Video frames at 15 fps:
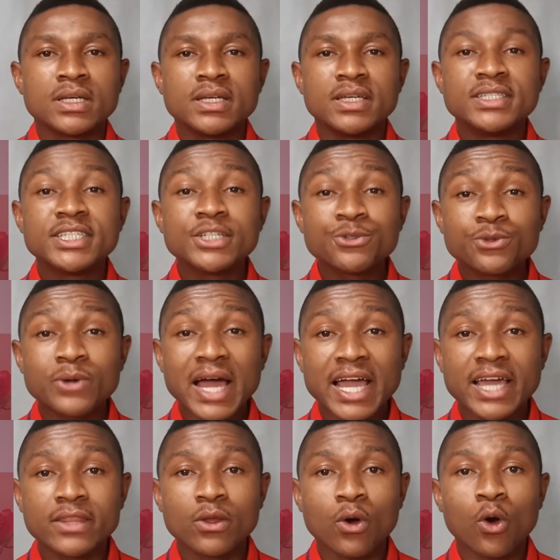Is it
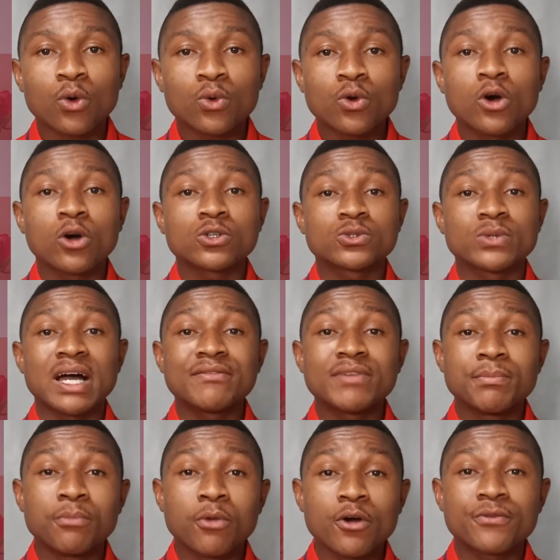right or wrong to have a
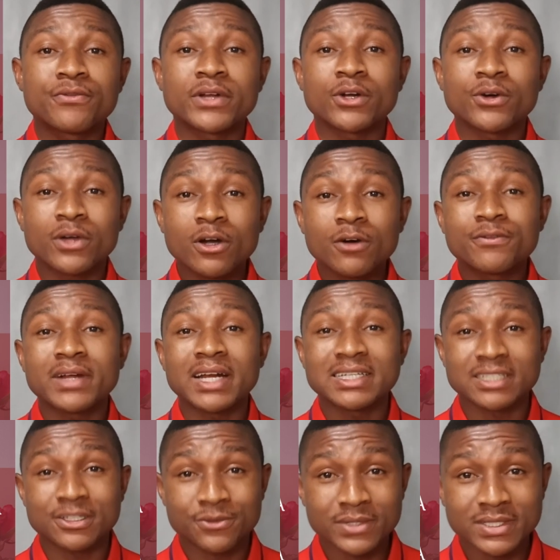boyfriend or girlfriend as
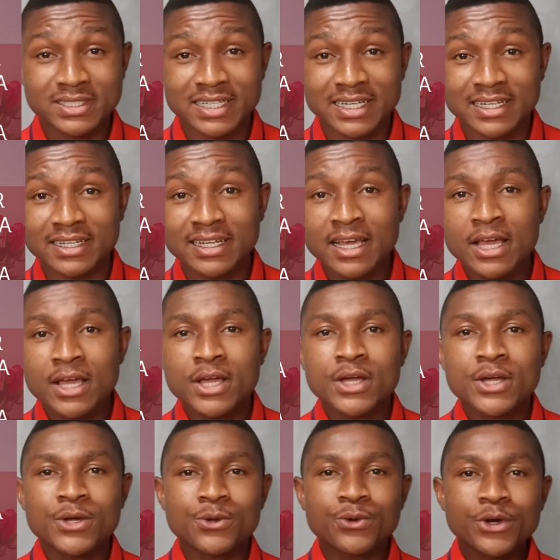a Christian?
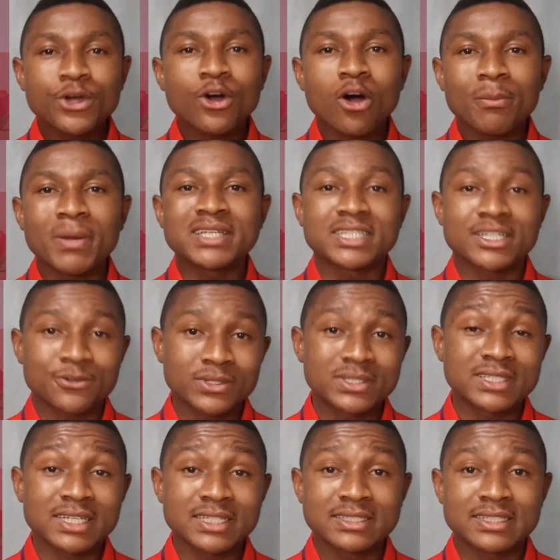Growing up as a
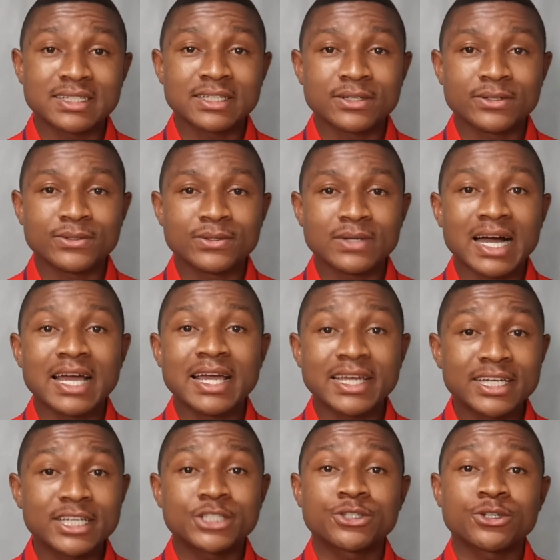Christian single, I
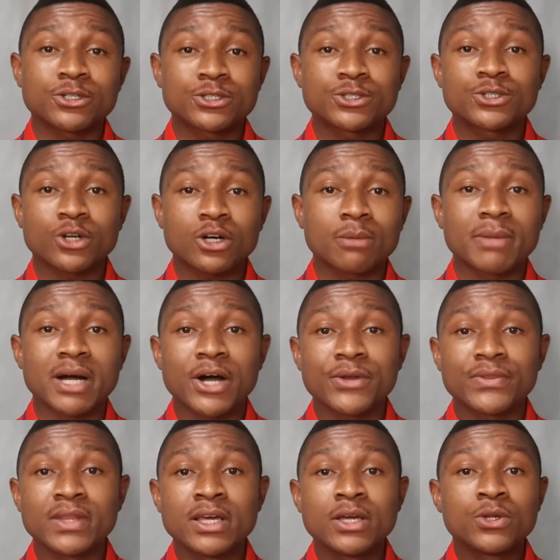heard the church talk
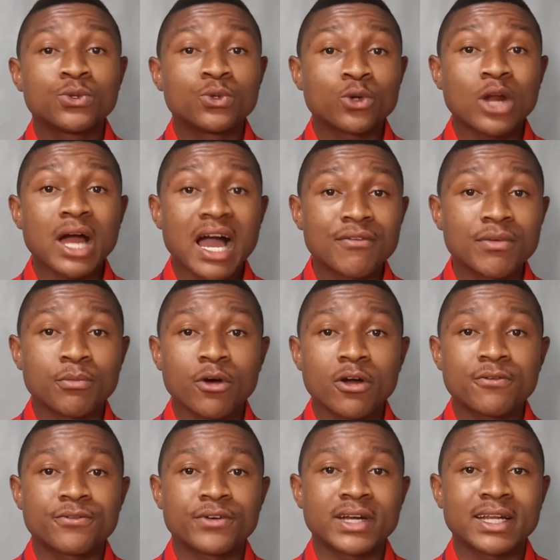about do not have a
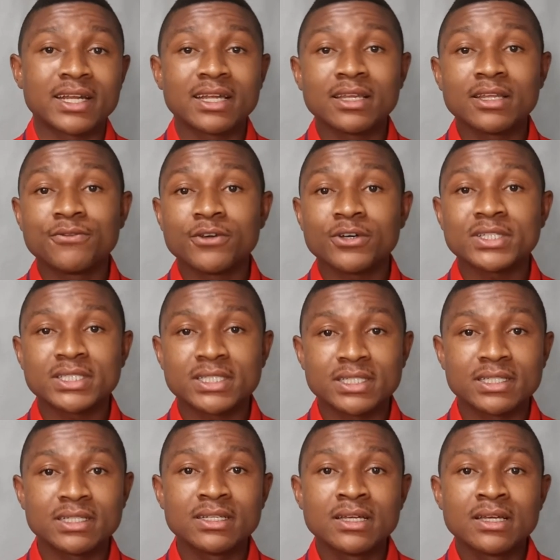boyfriend. And then if you're
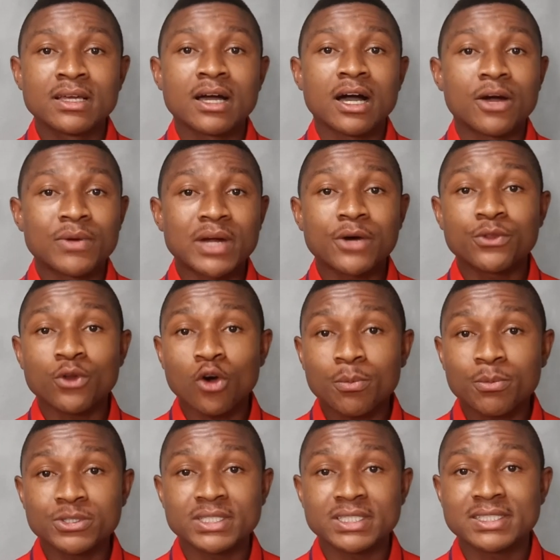seen around the
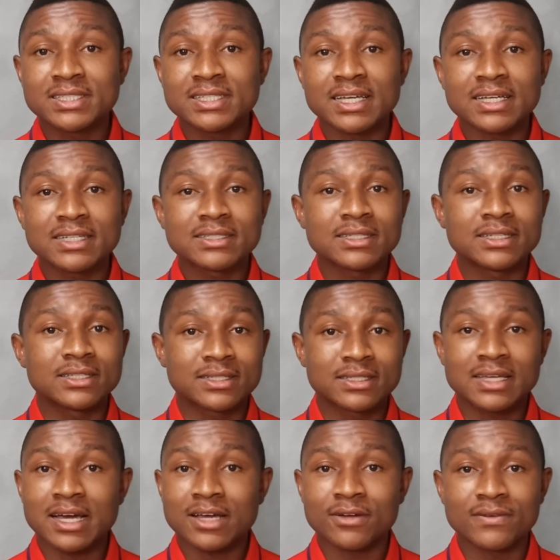opposite sex, it's
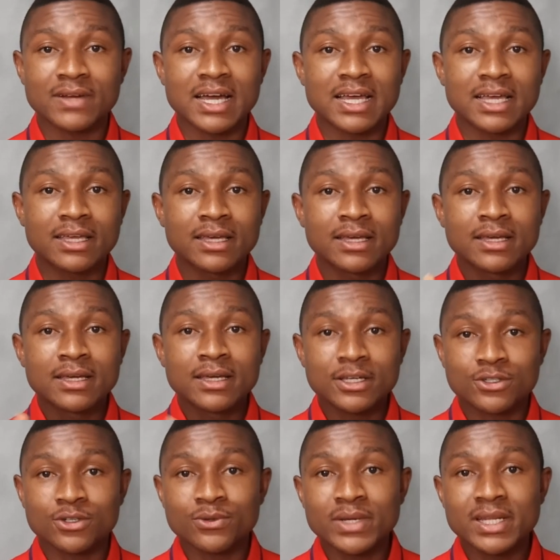kind of like
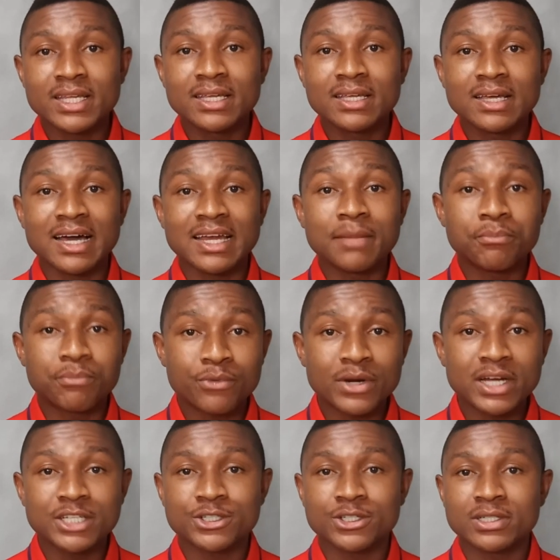it's already an
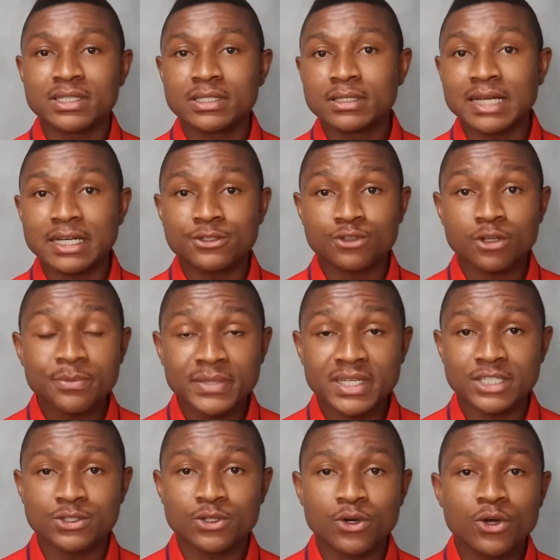impression that something
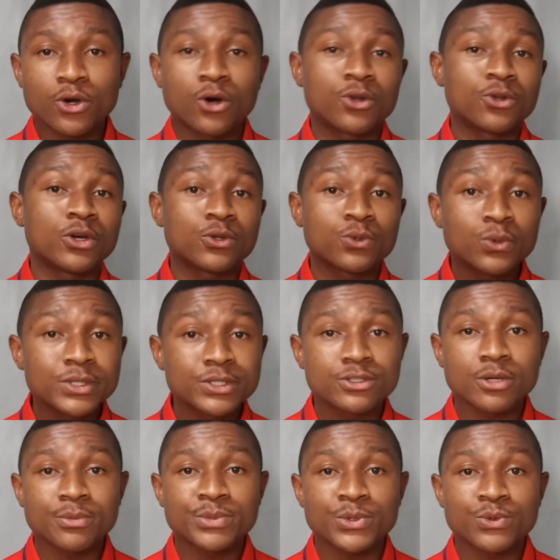is going on. You're doing
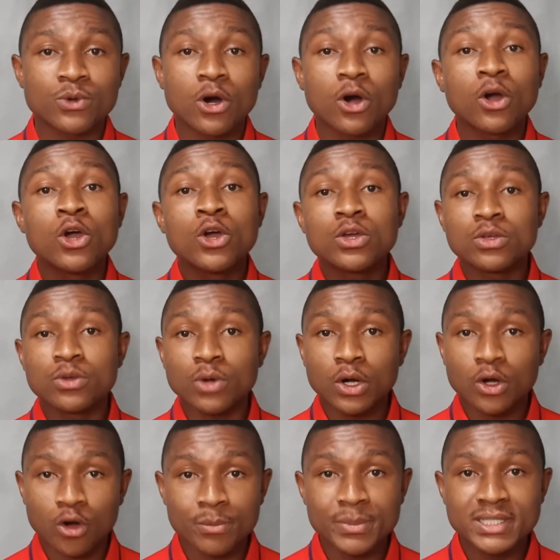something wrong. You're
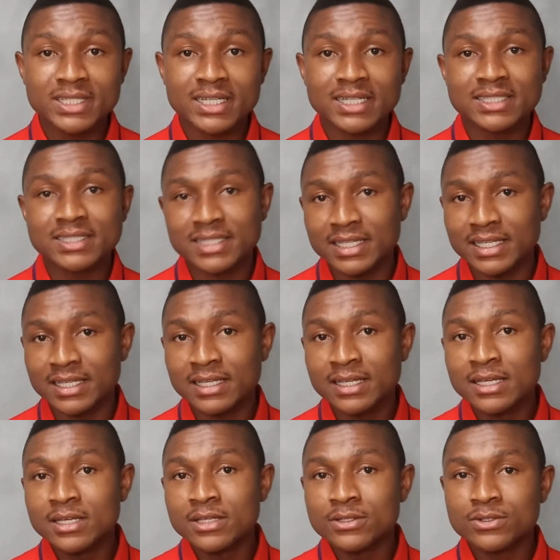committing a sin.
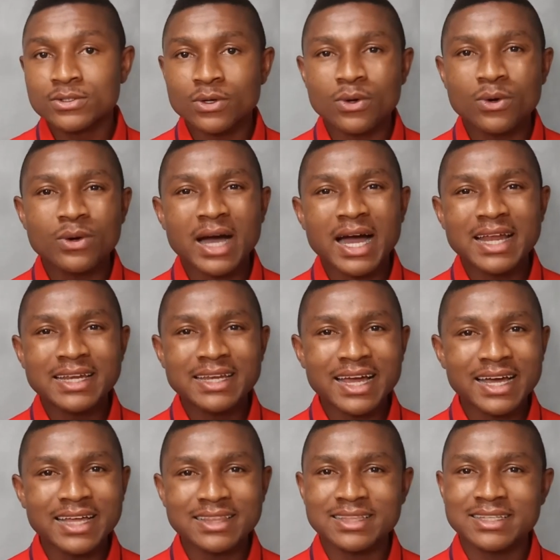So, and
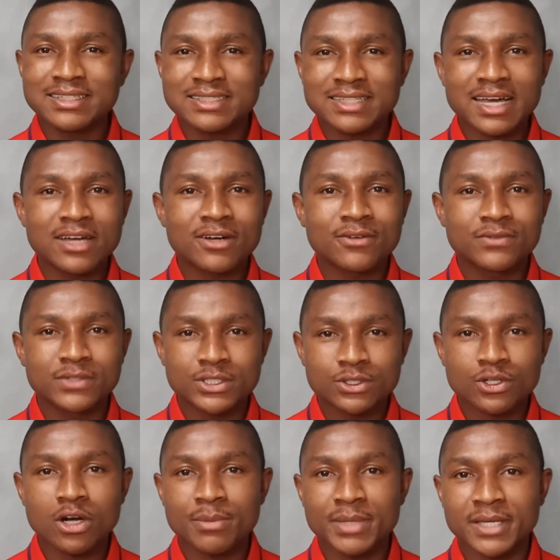that is kind of
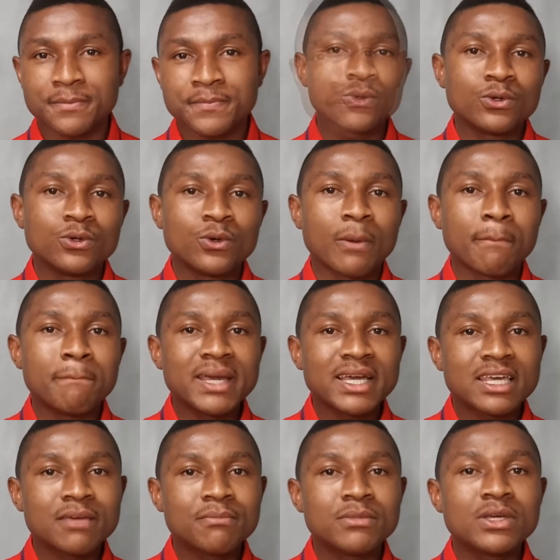disturbing. You're
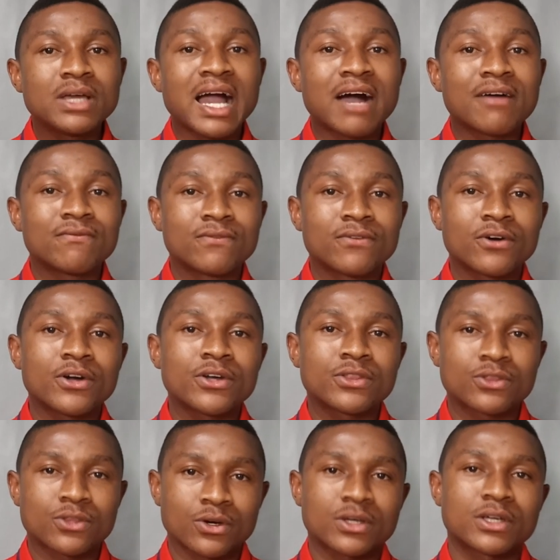making me
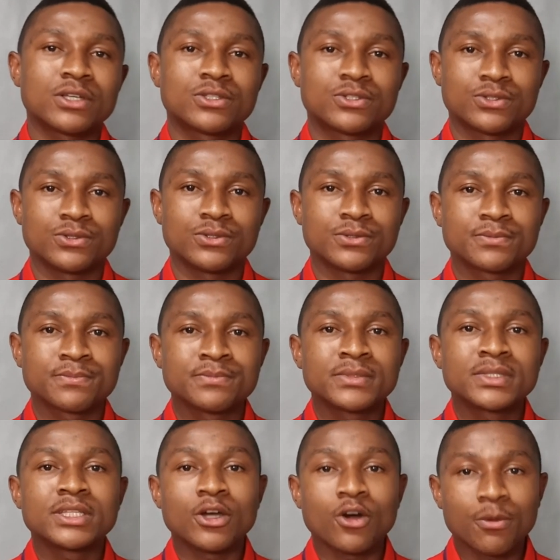avoid talking to
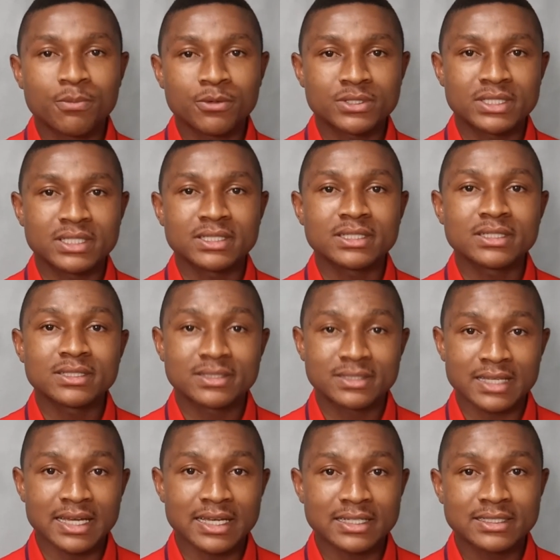the opposite
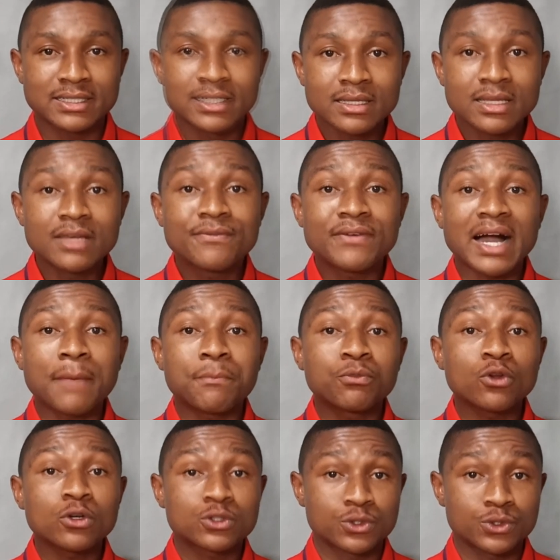sex. If I'm
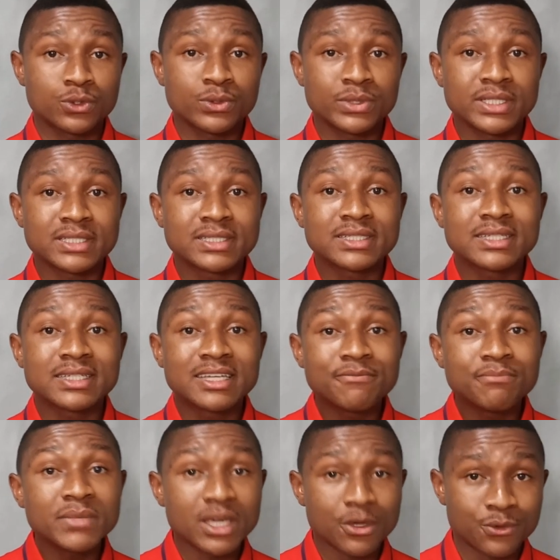not to do this, give
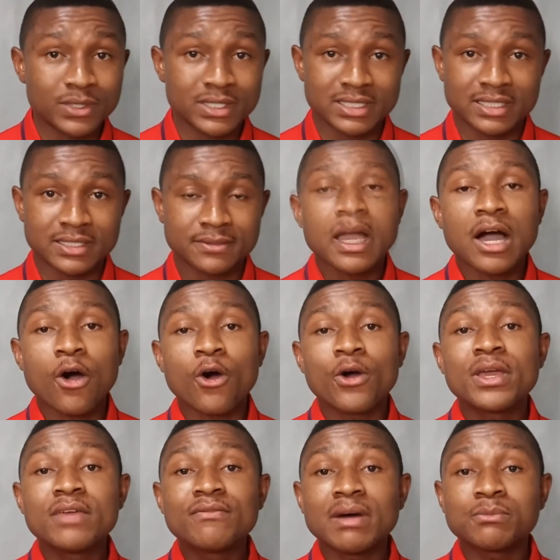me a reason. Or
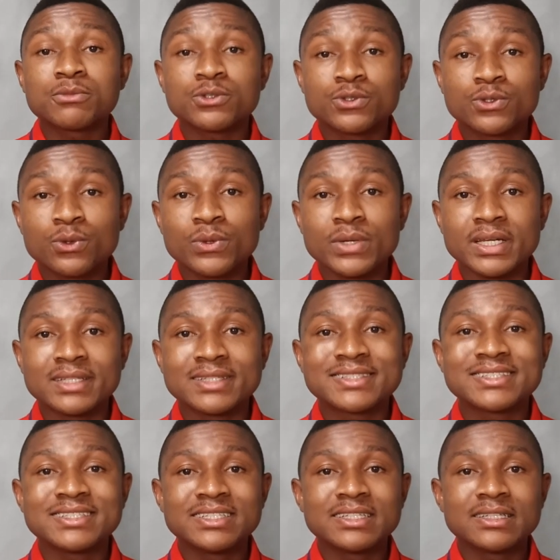if I'm to do it,
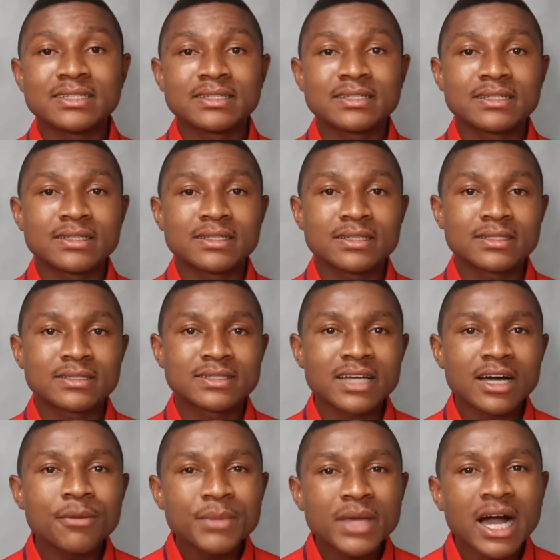
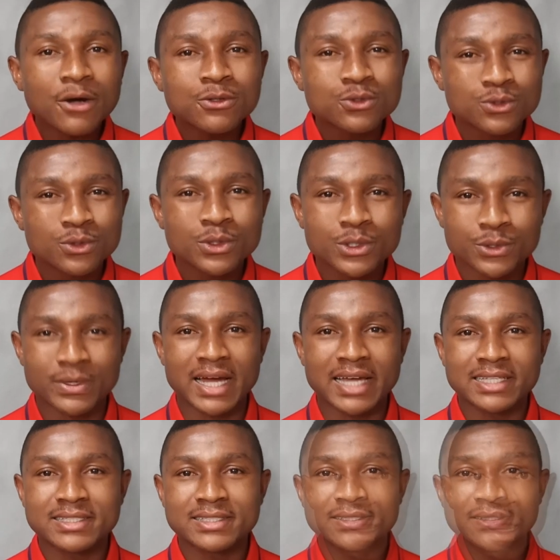tell me how to do it
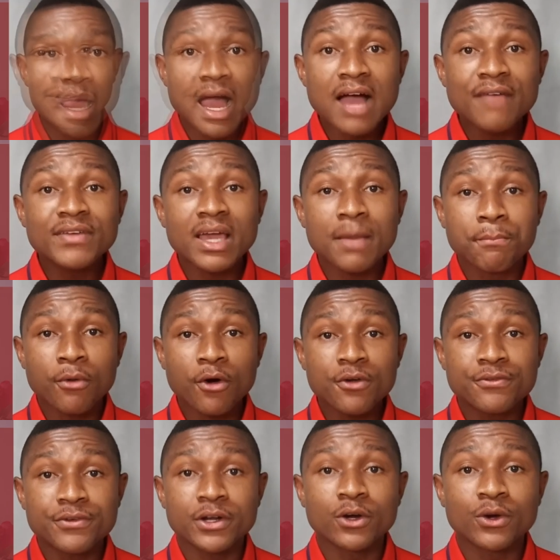right. Having a
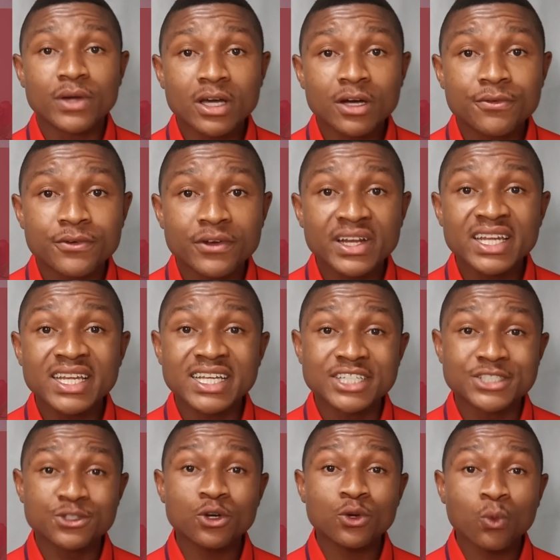boyfriend or girlfriend
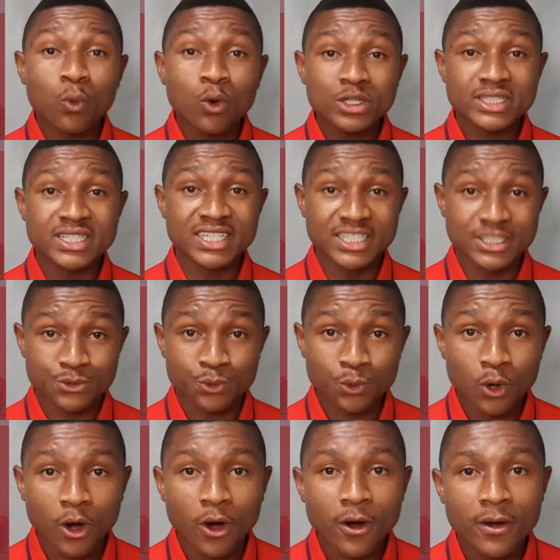is not what is
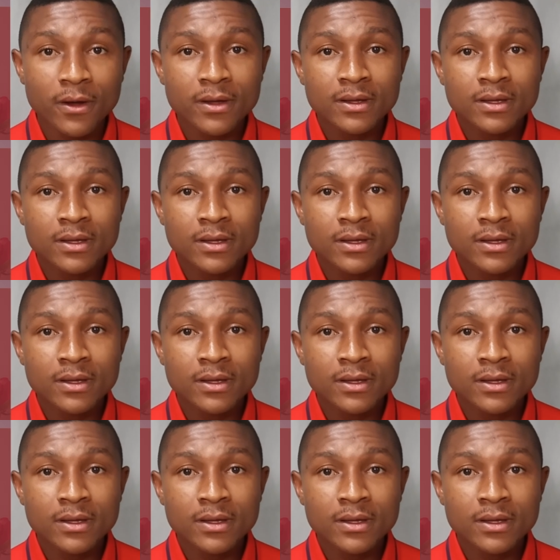wrong.